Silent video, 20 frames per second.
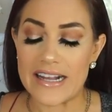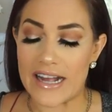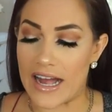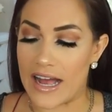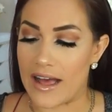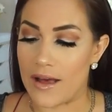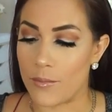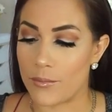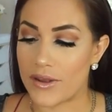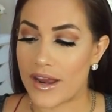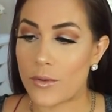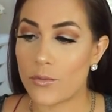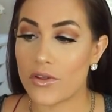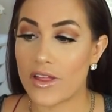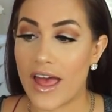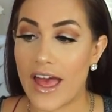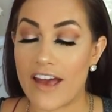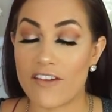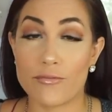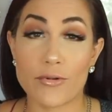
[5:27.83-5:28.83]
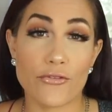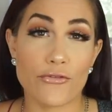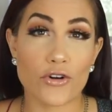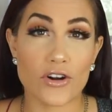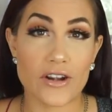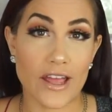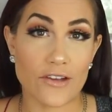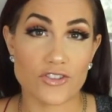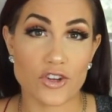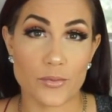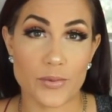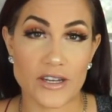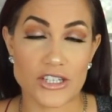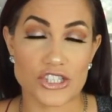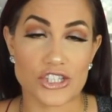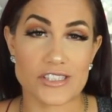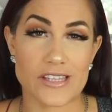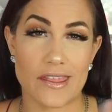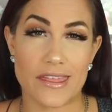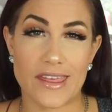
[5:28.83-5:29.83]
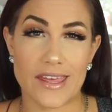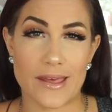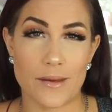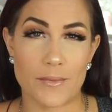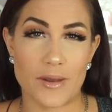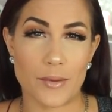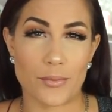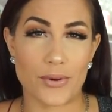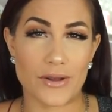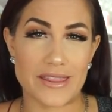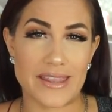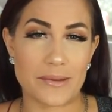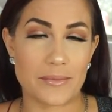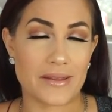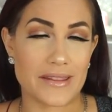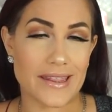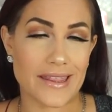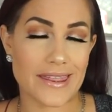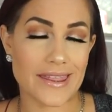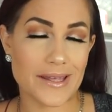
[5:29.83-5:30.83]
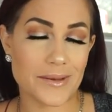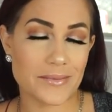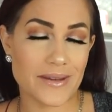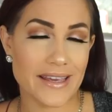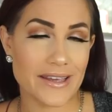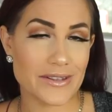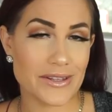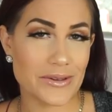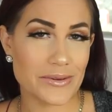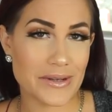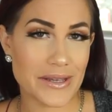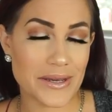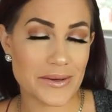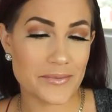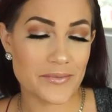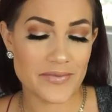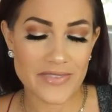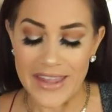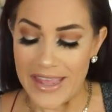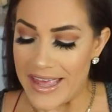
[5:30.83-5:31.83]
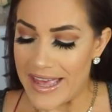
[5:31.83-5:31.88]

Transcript: Um, but I will have before and after pictures. I think I'm gonna put them in the thumbnail, you know.